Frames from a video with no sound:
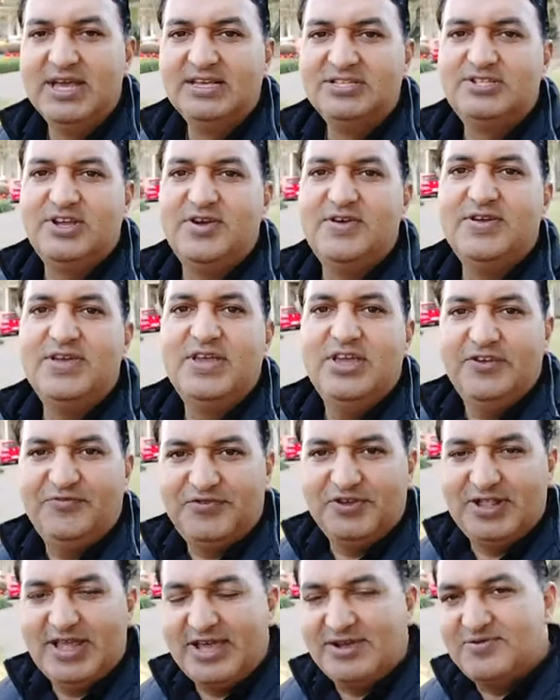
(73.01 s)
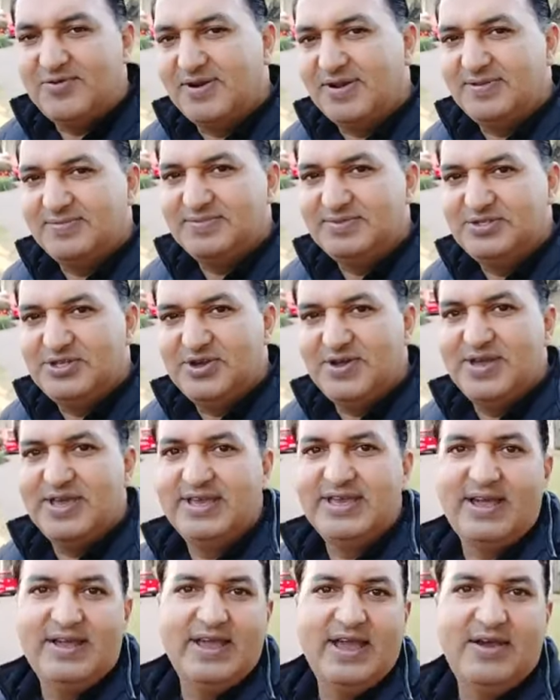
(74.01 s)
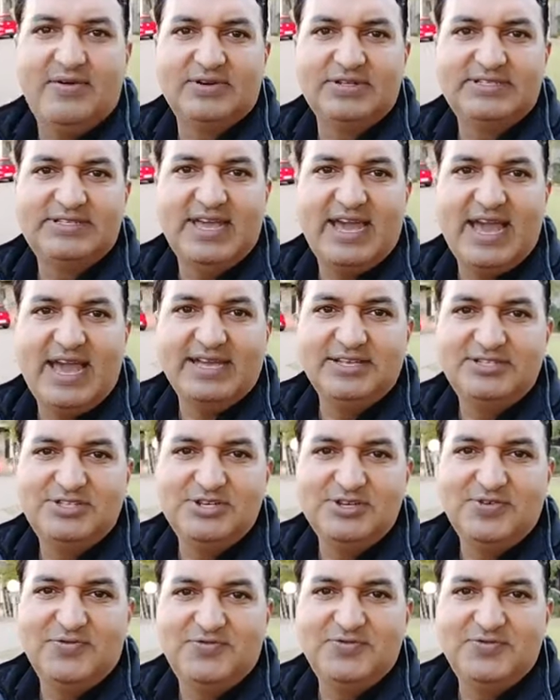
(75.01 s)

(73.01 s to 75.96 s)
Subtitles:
So if you like what I'm doing, hey, I want to say hi to you.